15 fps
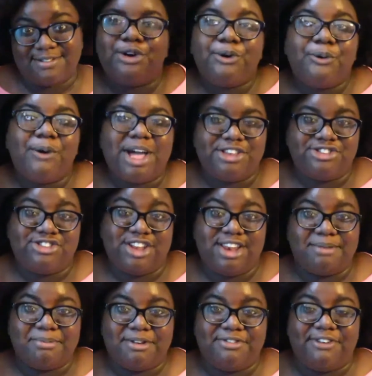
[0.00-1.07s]
Question
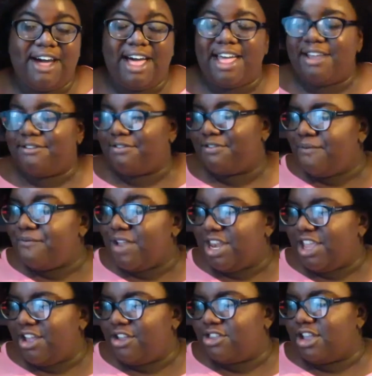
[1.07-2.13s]
number 5. What
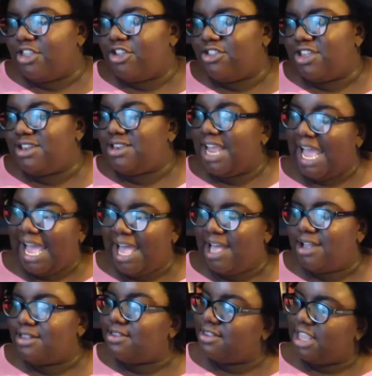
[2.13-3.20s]
videos other than
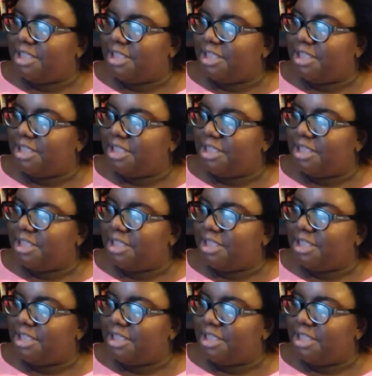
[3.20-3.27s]
tags,